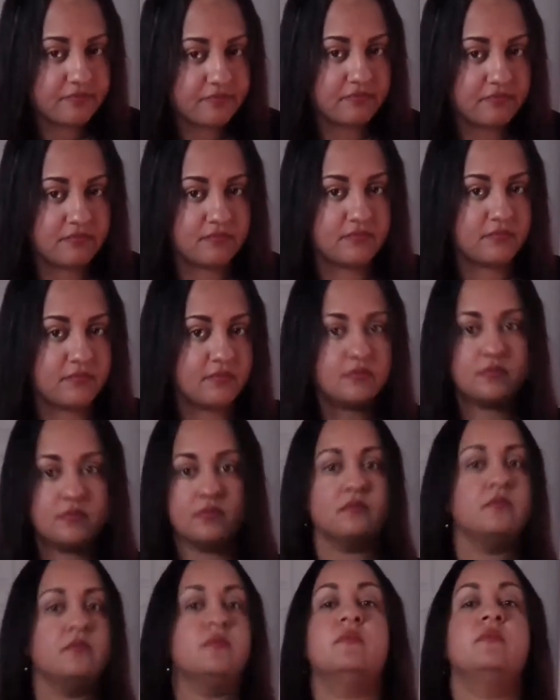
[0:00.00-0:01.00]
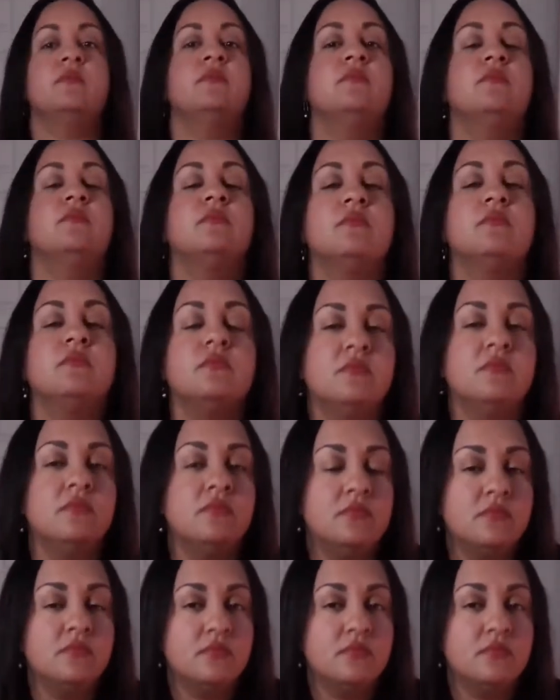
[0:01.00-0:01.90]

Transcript: [no speech]